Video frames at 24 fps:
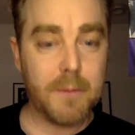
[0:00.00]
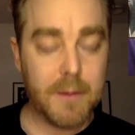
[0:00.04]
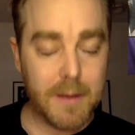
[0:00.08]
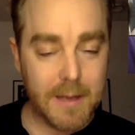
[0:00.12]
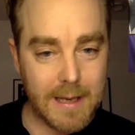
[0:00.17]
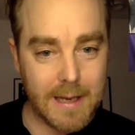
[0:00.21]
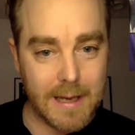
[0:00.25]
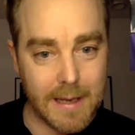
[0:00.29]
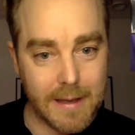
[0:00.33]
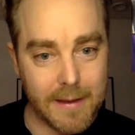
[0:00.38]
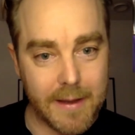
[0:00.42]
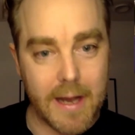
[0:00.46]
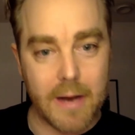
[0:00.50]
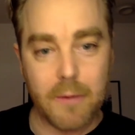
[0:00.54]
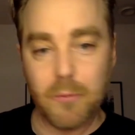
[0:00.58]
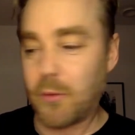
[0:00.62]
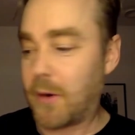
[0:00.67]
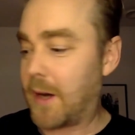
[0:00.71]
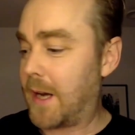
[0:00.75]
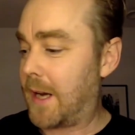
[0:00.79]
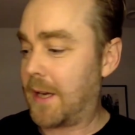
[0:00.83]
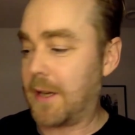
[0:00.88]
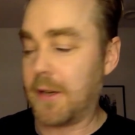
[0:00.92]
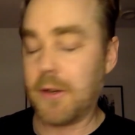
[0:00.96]
in that
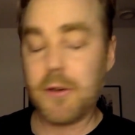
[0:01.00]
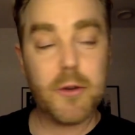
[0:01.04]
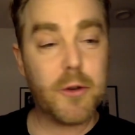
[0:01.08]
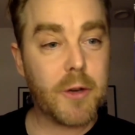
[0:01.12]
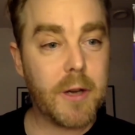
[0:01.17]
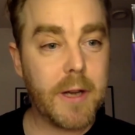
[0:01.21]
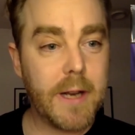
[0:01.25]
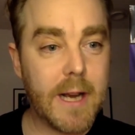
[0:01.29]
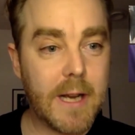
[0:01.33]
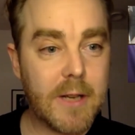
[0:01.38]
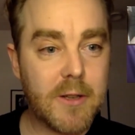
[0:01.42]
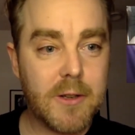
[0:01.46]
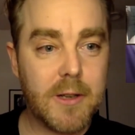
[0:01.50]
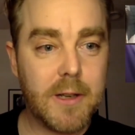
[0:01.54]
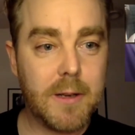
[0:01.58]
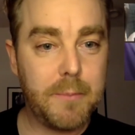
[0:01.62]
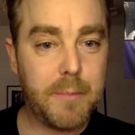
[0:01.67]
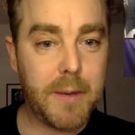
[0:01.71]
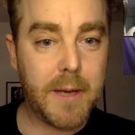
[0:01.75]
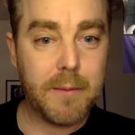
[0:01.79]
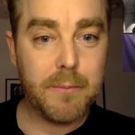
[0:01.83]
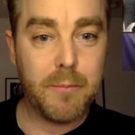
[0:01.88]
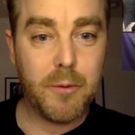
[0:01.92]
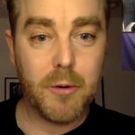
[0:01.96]
way, you can actually
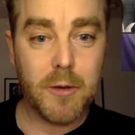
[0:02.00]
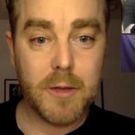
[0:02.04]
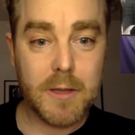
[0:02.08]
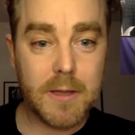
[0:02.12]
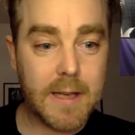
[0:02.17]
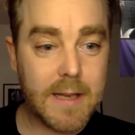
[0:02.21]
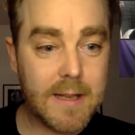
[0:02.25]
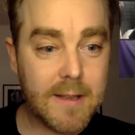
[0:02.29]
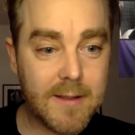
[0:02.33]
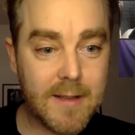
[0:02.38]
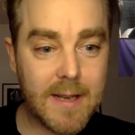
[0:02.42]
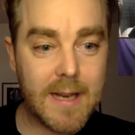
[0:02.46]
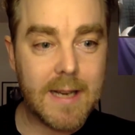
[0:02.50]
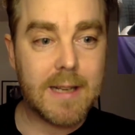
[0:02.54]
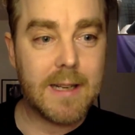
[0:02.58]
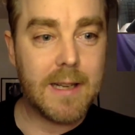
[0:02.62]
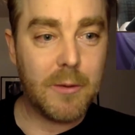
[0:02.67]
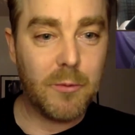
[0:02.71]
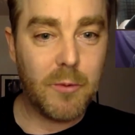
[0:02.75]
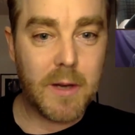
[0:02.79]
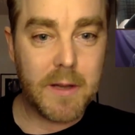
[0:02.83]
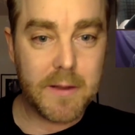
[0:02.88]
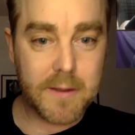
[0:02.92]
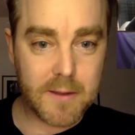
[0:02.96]
pinpoint
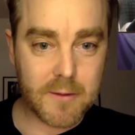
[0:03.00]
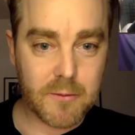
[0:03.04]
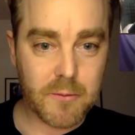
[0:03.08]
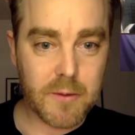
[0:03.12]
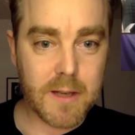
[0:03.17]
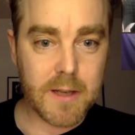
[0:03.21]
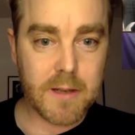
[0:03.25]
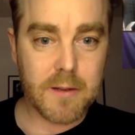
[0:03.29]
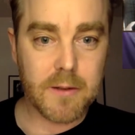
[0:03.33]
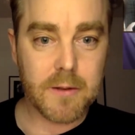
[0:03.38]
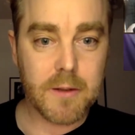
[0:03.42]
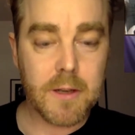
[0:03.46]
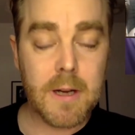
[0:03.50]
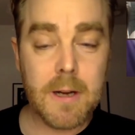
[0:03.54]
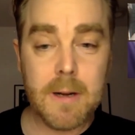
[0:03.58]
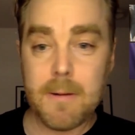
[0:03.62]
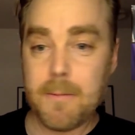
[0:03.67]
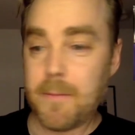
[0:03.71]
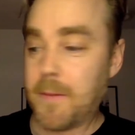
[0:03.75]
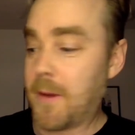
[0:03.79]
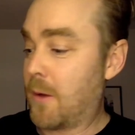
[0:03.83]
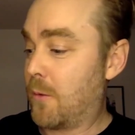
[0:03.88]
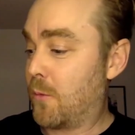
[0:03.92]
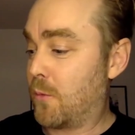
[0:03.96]
exactly where this record
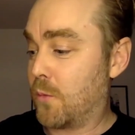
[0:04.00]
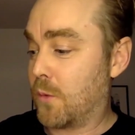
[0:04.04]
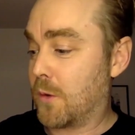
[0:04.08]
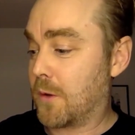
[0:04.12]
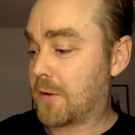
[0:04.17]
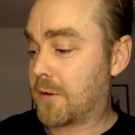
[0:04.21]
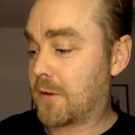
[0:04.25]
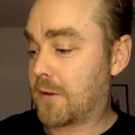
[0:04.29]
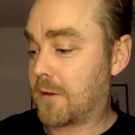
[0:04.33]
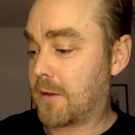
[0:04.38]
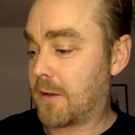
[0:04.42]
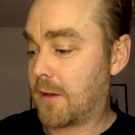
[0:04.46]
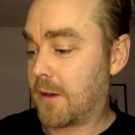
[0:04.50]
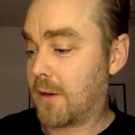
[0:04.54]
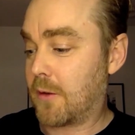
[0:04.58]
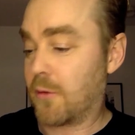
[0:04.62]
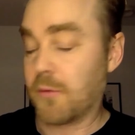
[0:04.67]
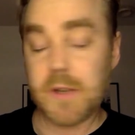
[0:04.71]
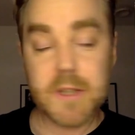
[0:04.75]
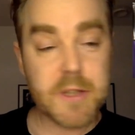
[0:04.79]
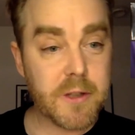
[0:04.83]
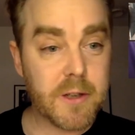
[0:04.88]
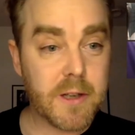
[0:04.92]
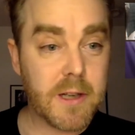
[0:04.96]
was
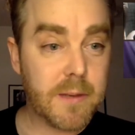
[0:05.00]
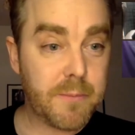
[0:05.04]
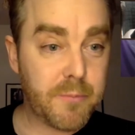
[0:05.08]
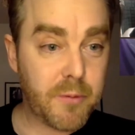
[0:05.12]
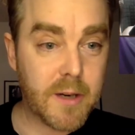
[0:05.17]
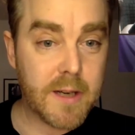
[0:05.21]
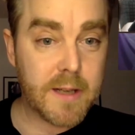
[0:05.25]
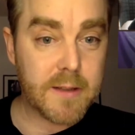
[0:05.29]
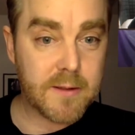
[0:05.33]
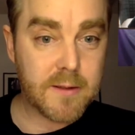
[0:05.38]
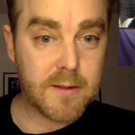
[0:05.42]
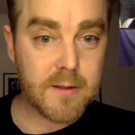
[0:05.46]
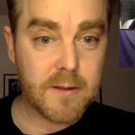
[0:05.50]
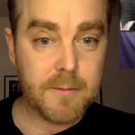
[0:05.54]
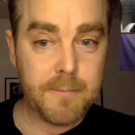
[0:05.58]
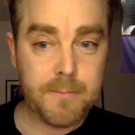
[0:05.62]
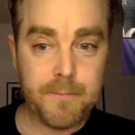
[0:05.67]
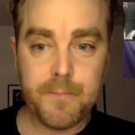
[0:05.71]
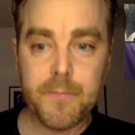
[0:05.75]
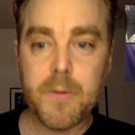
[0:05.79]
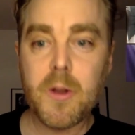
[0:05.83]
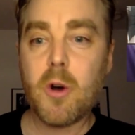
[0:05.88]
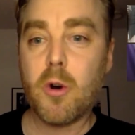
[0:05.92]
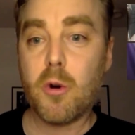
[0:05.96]
originally pressed,
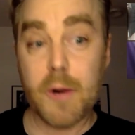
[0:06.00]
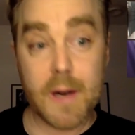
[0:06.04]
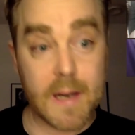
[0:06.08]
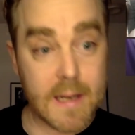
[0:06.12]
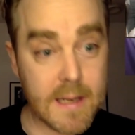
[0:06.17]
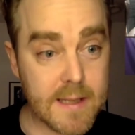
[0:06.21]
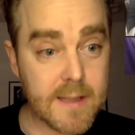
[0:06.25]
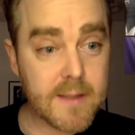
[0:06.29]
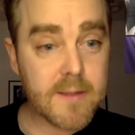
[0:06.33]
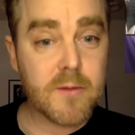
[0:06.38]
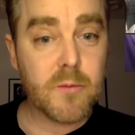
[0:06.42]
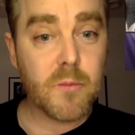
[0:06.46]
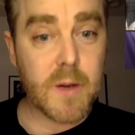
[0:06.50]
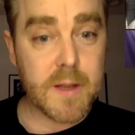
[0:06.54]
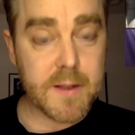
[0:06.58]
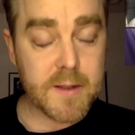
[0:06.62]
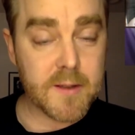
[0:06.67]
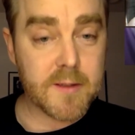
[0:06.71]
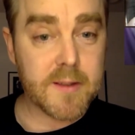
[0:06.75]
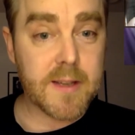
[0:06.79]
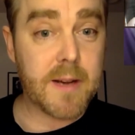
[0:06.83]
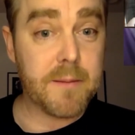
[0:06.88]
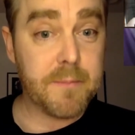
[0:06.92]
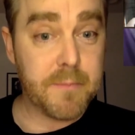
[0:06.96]
or at least where
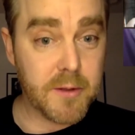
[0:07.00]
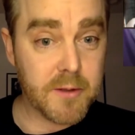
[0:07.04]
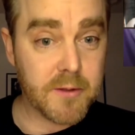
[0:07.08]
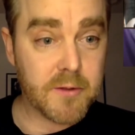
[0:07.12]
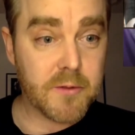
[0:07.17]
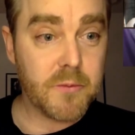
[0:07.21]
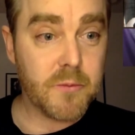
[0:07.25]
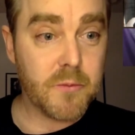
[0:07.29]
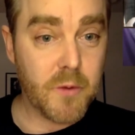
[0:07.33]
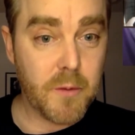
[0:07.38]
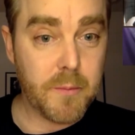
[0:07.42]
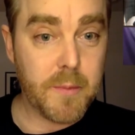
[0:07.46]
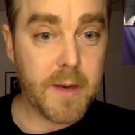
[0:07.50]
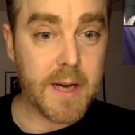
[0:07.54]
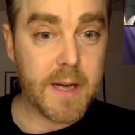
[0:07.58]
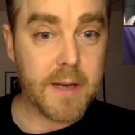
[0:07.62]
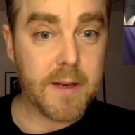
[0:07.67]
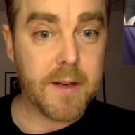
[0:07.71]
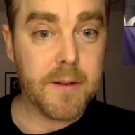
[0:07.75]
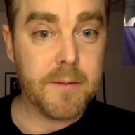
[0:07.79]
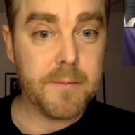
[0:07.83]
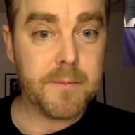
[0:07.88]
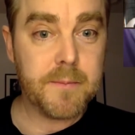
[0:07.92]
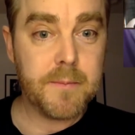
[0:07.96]
the stampers were
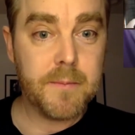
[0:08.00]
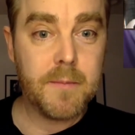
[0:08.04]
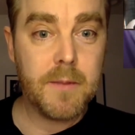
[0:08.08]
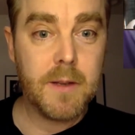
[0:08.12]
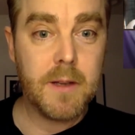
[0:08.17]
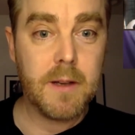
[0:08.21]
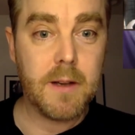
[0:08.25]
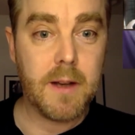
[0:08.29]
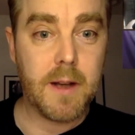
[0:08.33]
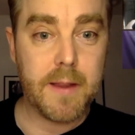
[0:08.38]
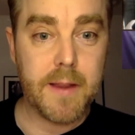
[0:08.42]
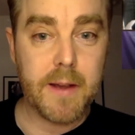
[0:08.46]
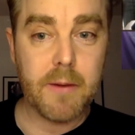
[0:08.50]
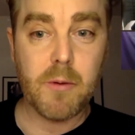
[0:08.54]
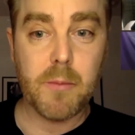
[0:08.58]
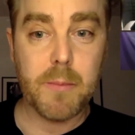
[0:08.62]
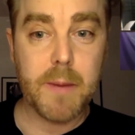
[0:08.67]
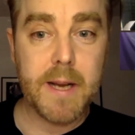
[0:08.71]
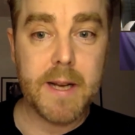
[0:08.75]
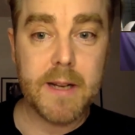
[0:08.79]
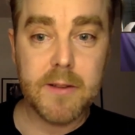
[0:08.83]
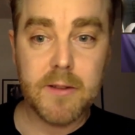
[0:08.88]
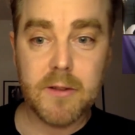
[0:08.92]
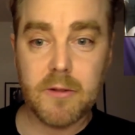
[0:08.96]
made, and they were
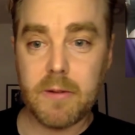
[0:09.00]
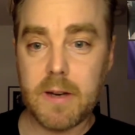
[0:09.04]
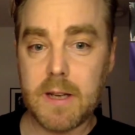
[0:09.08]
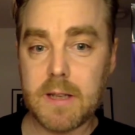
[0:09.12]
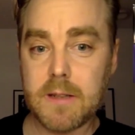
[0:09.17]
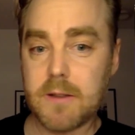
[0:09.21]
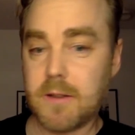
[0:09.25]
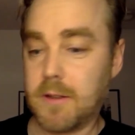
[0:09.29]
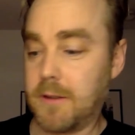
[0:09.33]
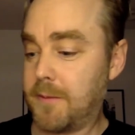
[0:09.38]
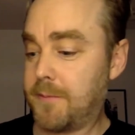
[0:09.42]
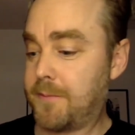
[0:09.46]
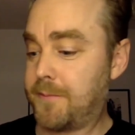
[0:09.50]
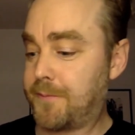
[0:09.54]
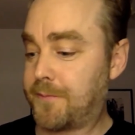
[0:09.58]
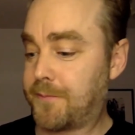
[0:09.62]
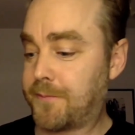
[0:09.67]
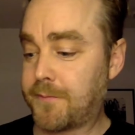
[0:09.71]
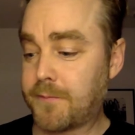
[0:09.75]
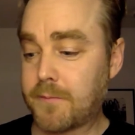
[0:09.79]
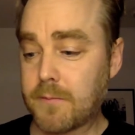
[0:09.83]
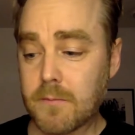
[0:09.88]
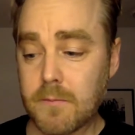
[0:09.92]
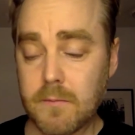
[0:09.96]
made at Scranton.
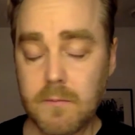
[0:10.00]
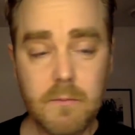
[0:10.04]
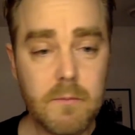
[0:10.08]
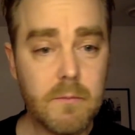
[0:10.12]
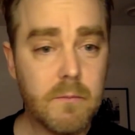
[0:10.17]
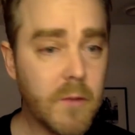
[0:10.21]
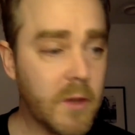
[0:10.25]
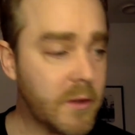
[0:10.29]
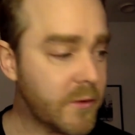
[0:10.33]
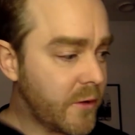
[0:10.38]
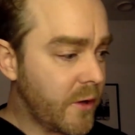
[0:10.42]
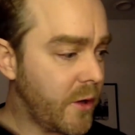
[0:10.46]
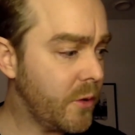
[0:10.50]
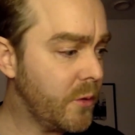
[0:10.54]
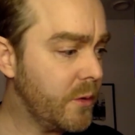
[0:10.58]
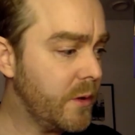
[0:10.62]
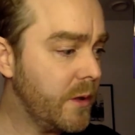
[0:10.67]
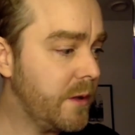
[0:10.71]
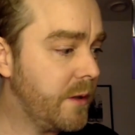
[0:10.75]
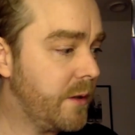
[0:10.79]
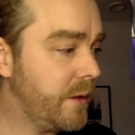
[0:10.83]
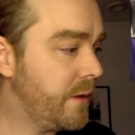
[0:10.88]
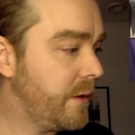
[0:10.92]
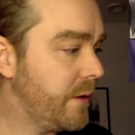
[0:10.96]

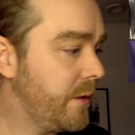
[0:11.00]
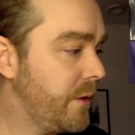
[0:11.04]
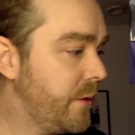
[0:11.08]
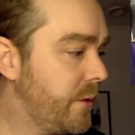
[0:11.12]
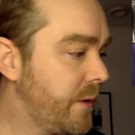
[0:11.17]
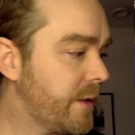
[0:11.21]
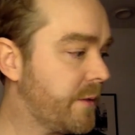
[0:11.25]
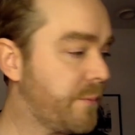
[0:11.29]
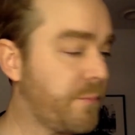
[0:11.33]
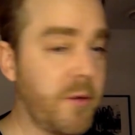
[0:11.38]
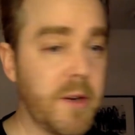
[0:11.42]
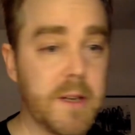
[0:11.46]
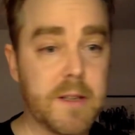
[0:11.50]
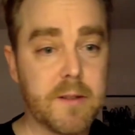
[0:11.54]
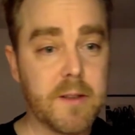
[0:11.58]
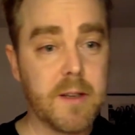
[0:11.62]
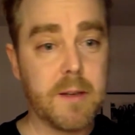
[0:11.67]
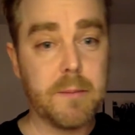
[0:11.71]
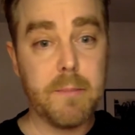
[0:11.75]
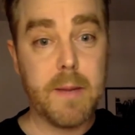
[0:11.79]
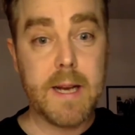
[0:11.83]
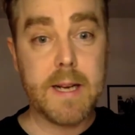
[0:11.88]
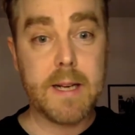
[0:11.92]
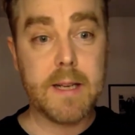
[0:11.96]
So U.S.
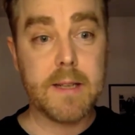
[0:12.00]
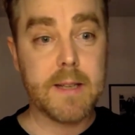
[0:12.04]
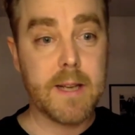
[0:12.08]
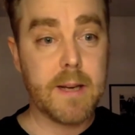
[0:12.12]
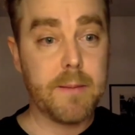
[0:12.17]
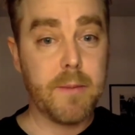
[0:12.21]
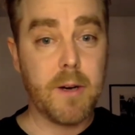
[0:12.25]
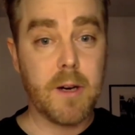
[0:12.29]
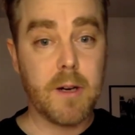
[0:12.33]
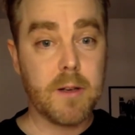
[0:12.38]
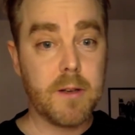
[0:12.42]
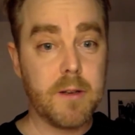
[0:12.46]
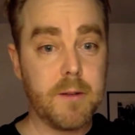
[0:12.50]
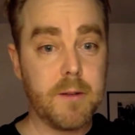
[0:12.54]
pressing made in Denmark.